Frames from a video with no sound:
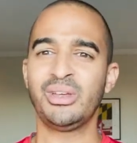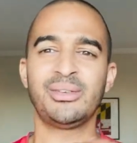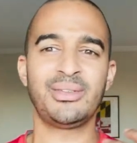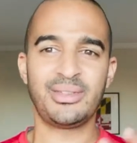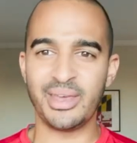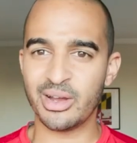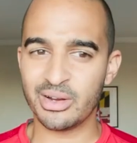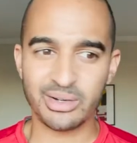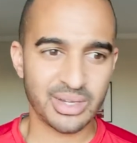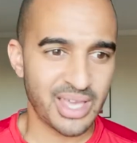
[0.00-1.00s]

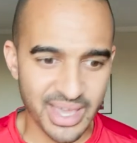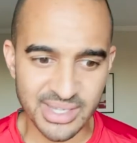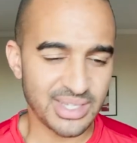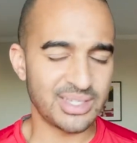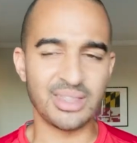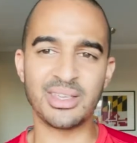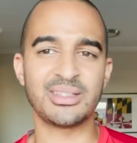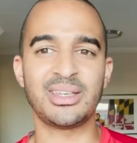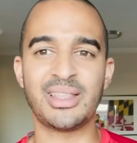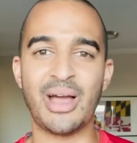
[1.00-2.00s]
their cases and things
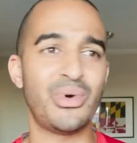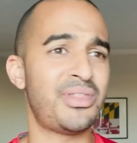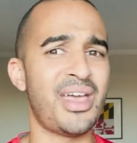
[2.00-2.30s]
like that with